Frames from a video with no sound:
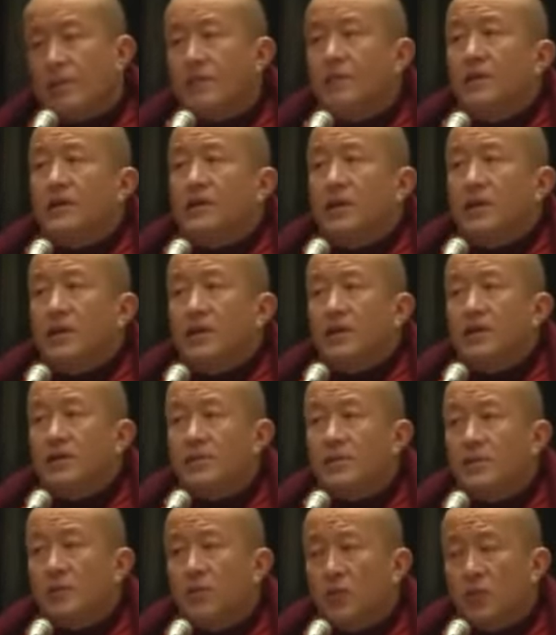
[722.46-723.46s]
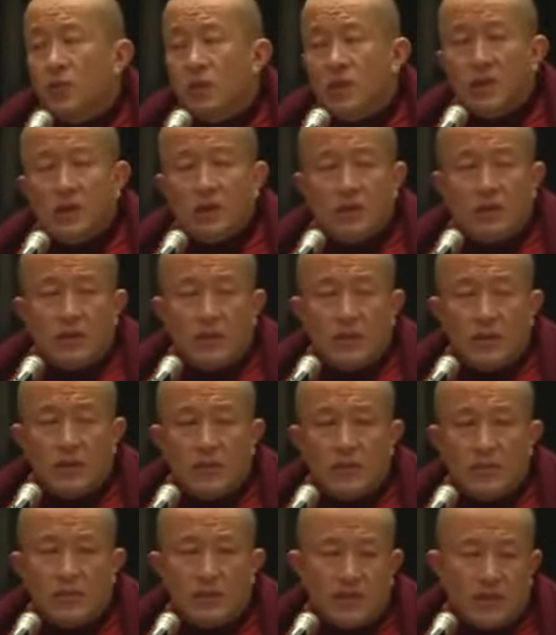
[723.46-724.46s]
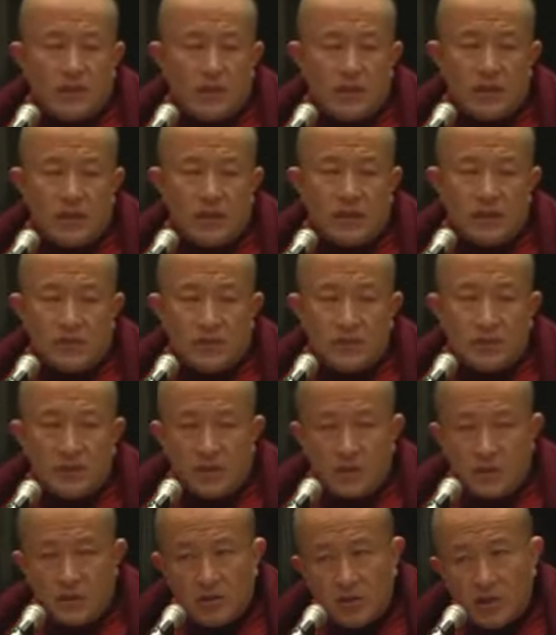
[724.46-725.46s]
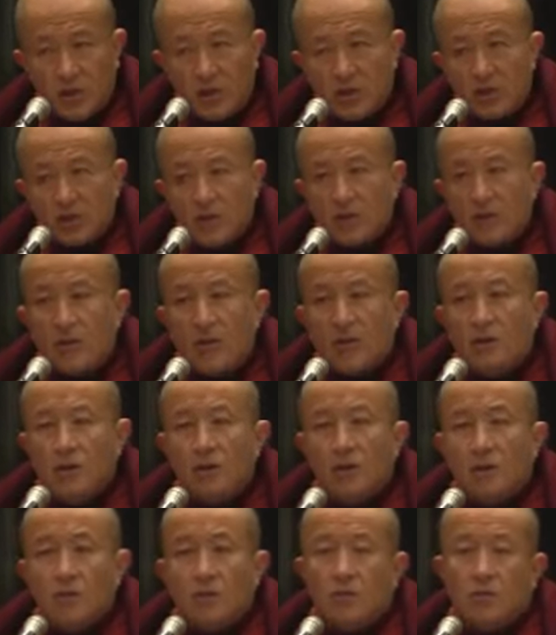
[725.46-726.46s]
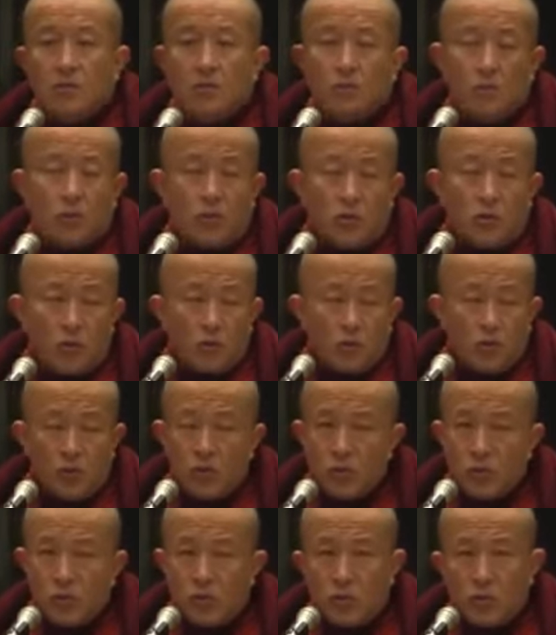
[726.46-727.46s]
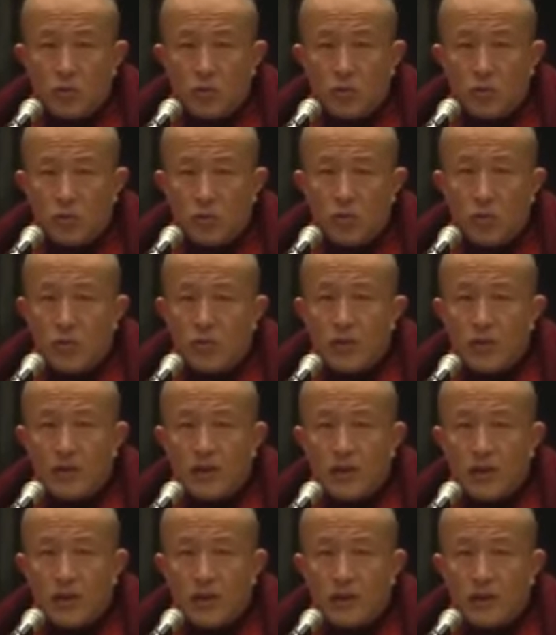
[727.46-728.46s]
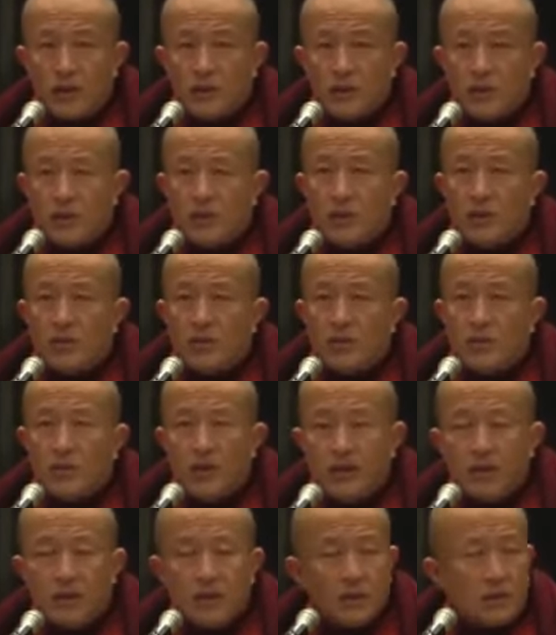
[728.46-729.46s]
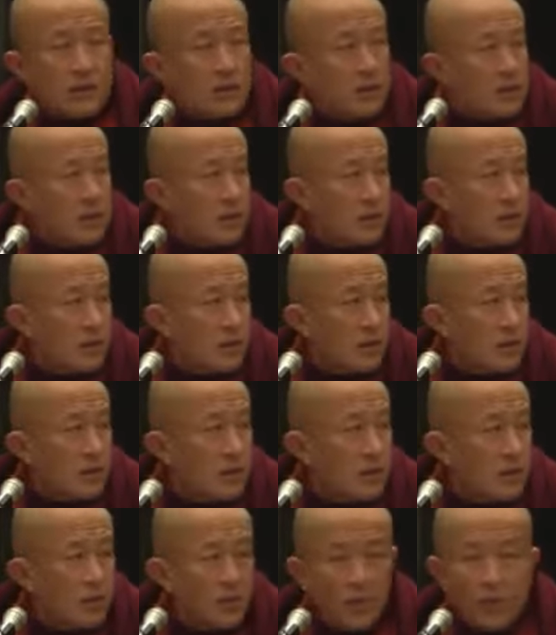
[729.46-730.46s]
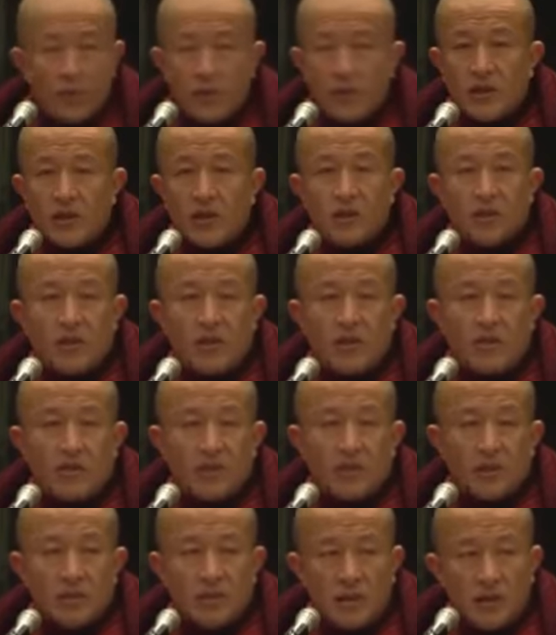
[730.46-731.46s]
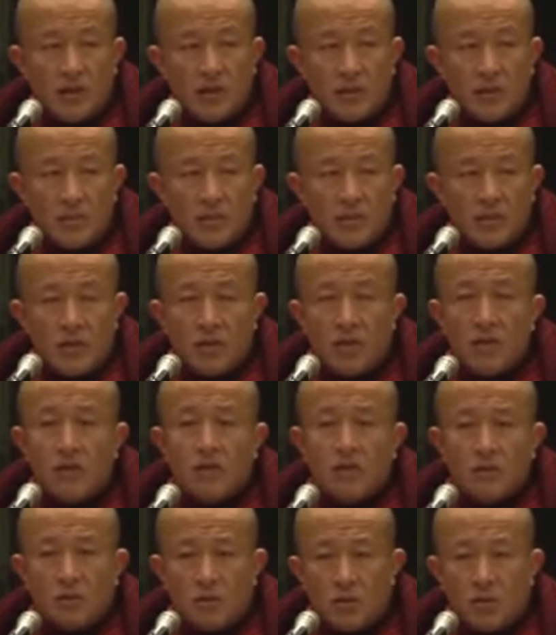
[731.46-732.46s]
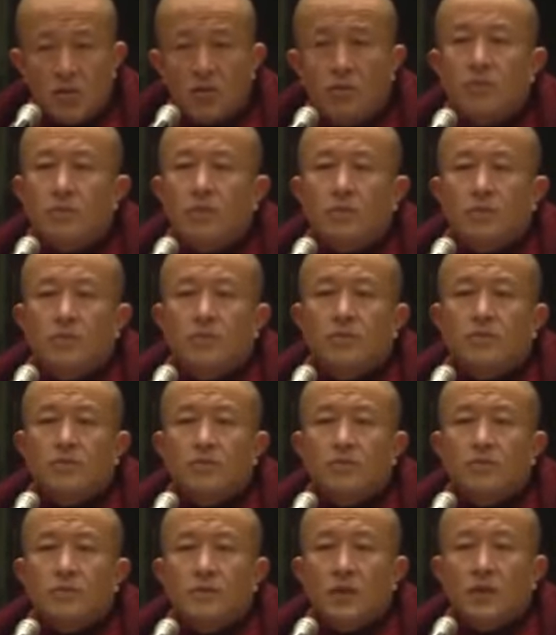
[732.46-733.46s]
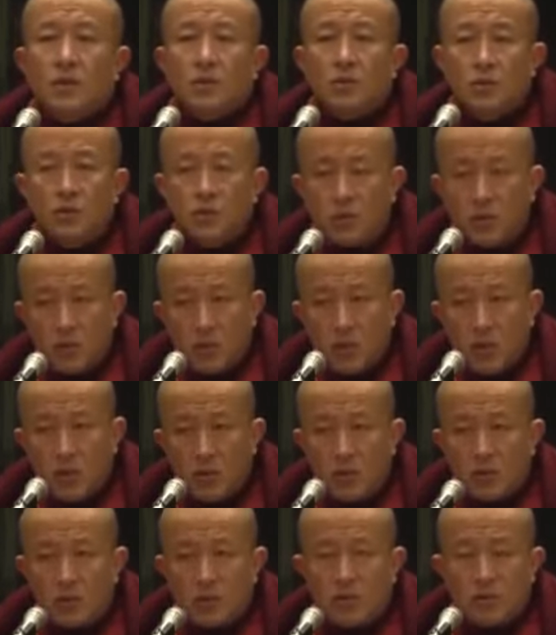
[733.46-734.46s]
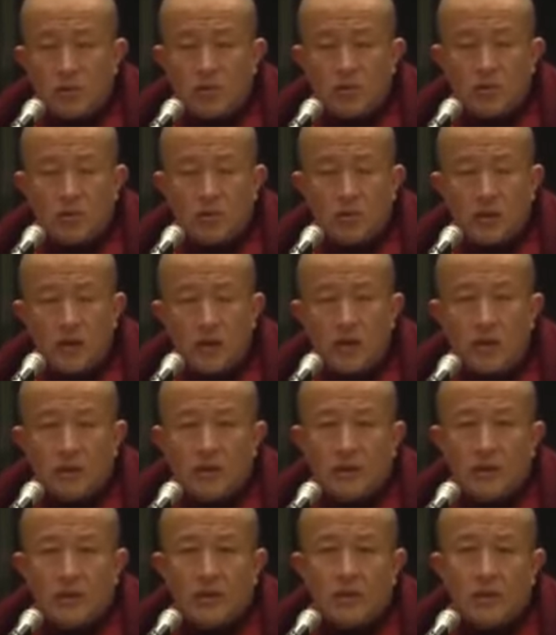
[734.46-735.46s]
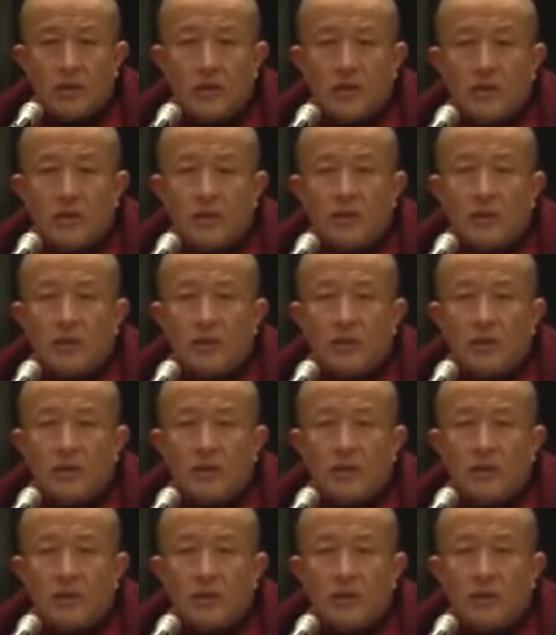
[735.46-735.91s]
everybody has different weakness. Everybody has different strength. Nobody has patience. Nobody has that much time. So, a good coach, good guide,